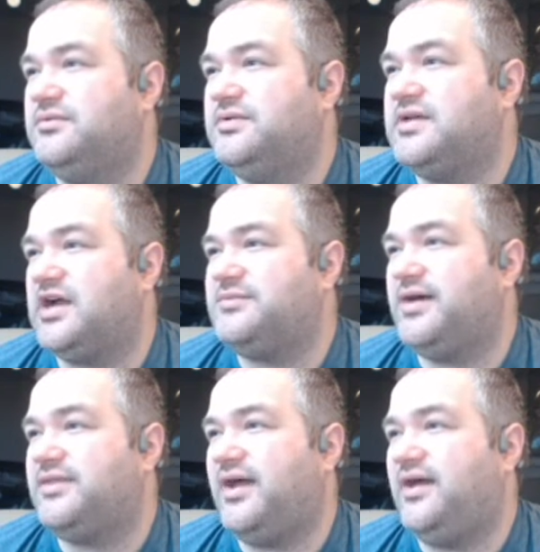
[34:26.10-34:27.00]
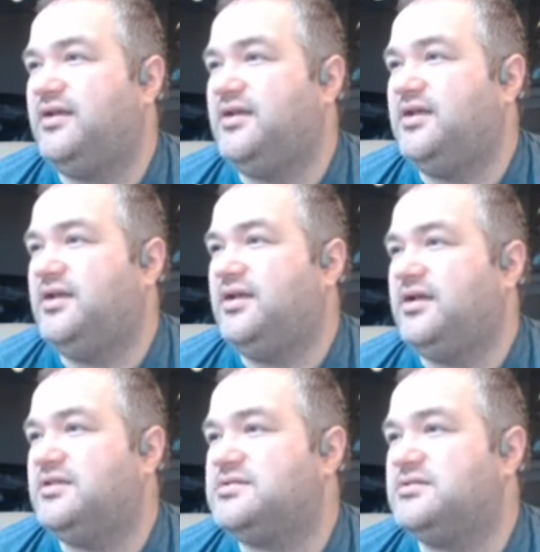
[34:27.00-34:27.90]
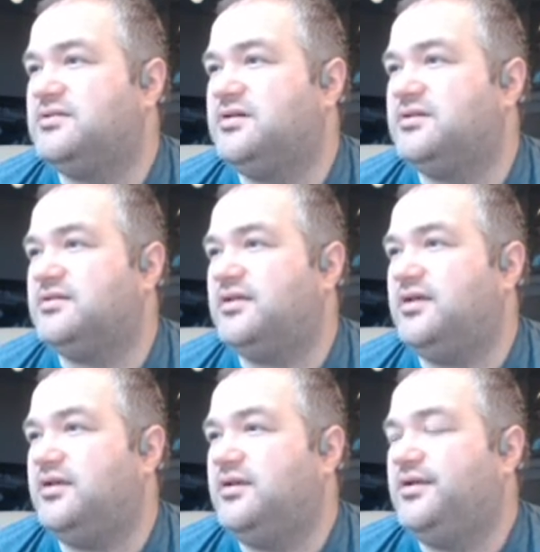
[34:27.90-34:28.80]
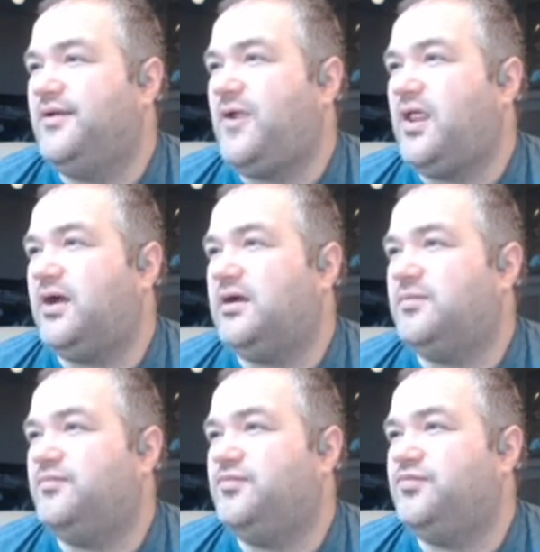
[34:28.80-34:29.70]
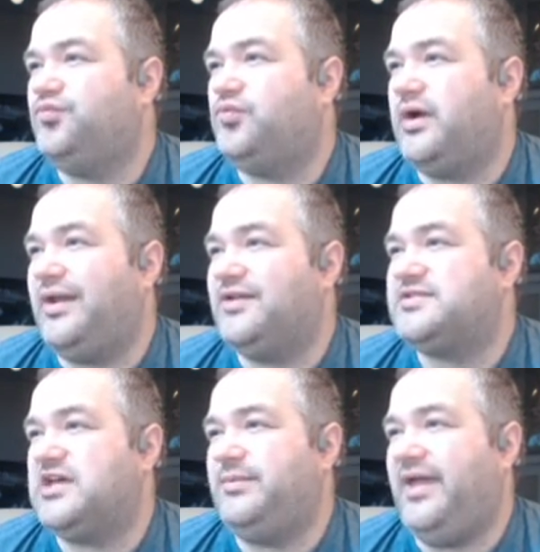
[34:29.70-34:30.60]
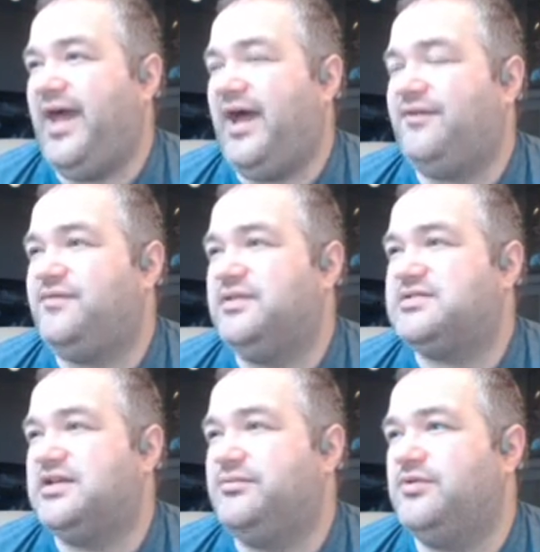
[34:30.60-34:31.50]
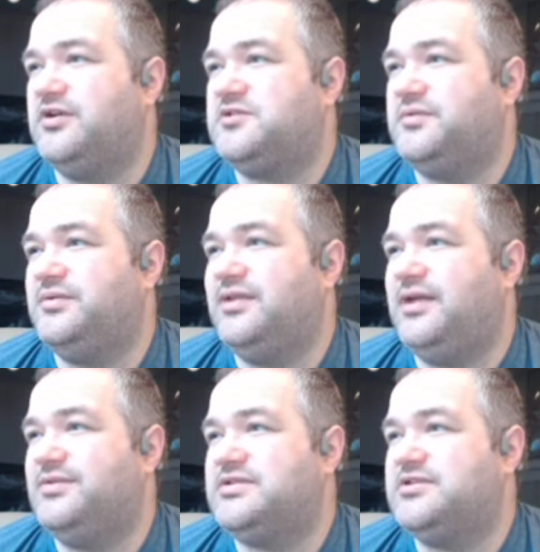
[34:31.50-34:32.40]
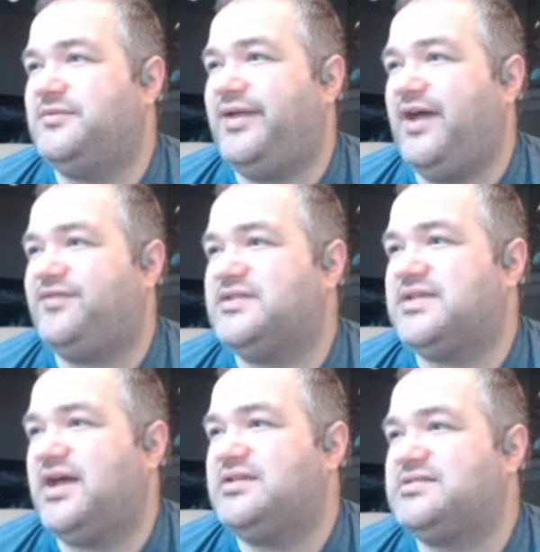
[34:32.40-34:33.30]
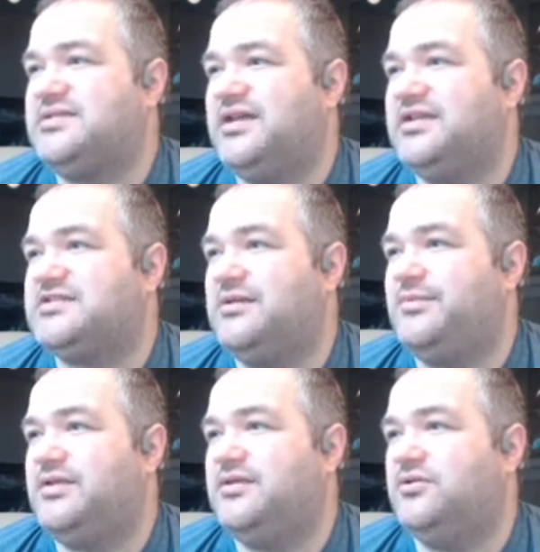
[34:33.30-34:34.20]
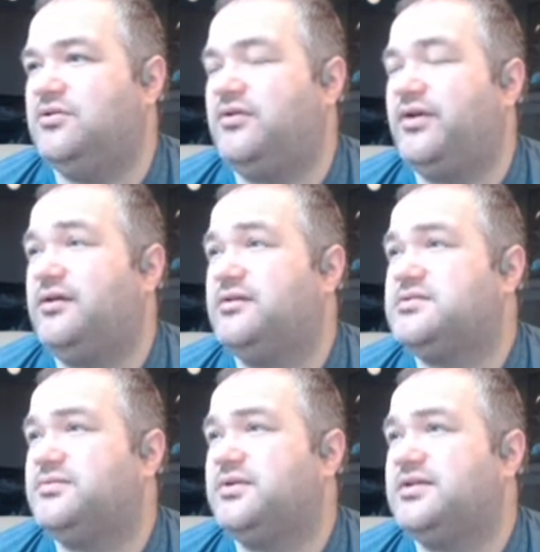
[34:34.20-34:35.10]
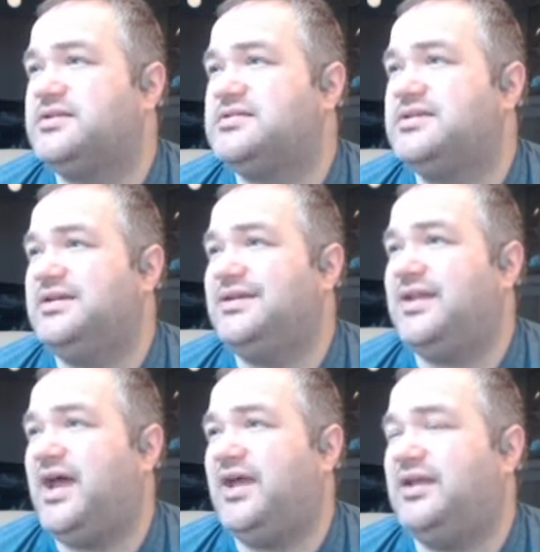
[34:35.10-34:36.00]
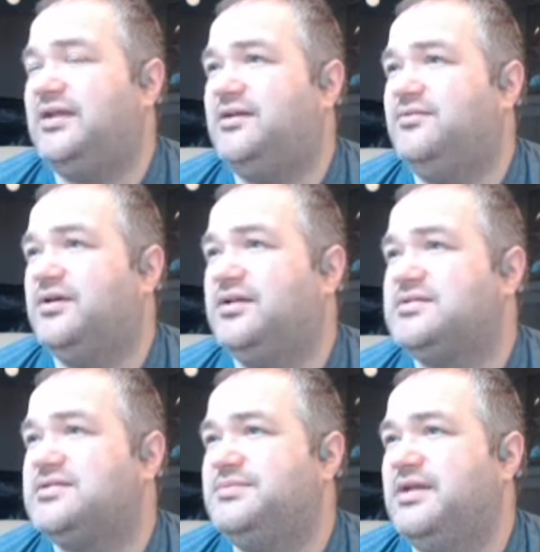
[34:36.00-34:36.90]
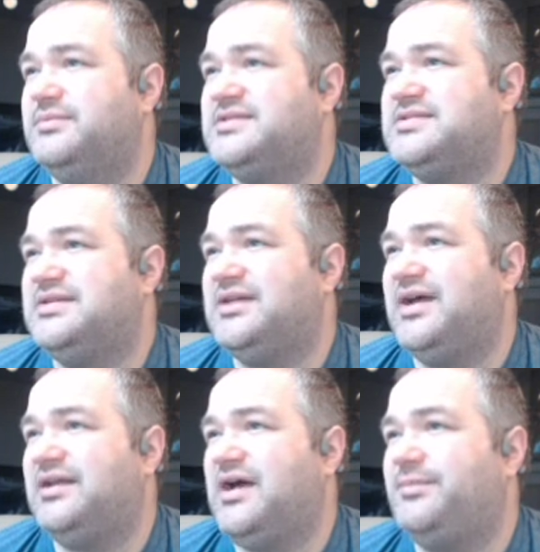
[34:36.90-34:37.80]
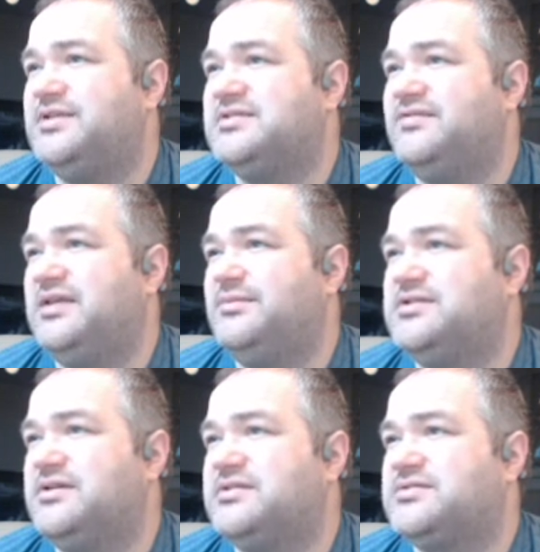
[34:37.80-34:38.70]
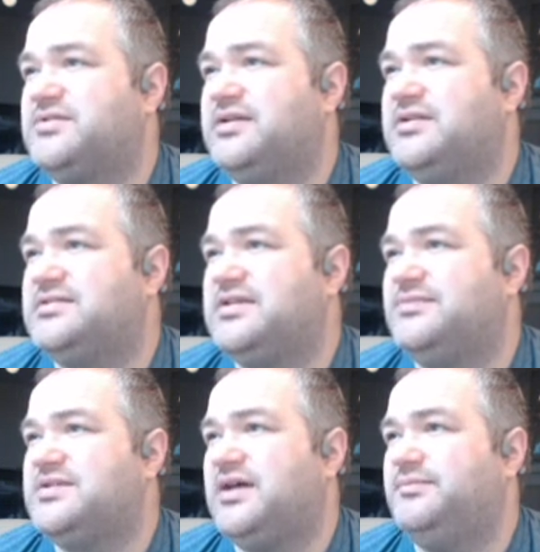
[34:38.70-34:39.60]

talked about that. And so currently, right now it's going to be half. The image is going to be half the size, and it's going to be the NOR render. So we're going to see be able to see 9 copies of the image on the screen at the same time.